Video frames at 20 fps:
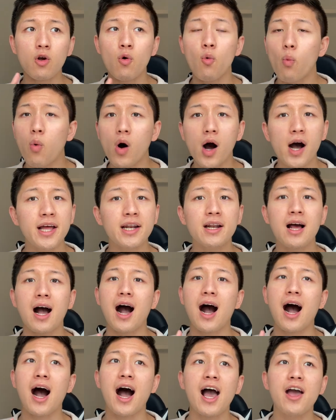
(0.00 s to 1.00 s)
one,
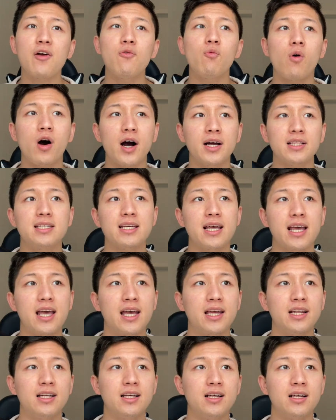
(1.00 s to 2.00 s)
I
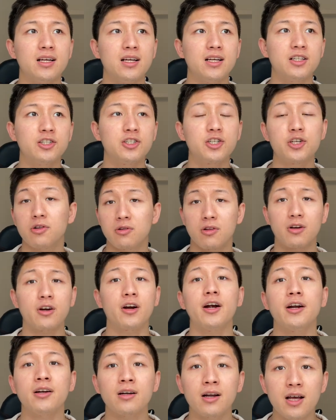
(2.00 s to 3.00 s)
wanted to
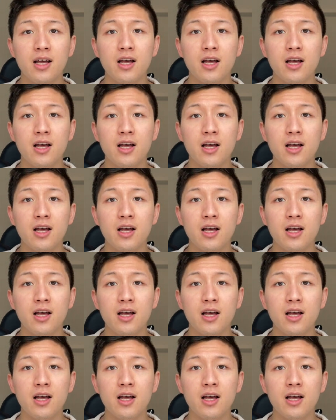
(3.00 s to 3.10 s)
learn.